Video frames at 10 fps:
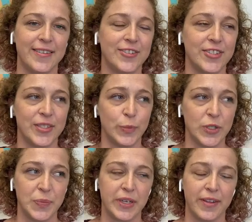There just seems
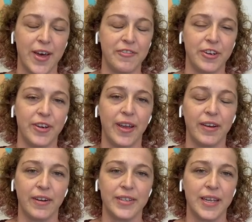to be a lot of internet
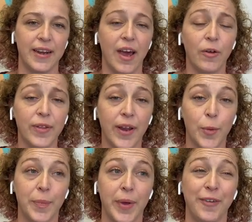content out
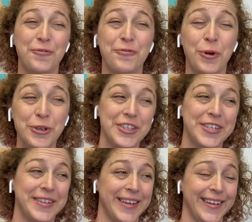there, but
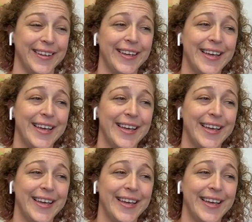fortunately,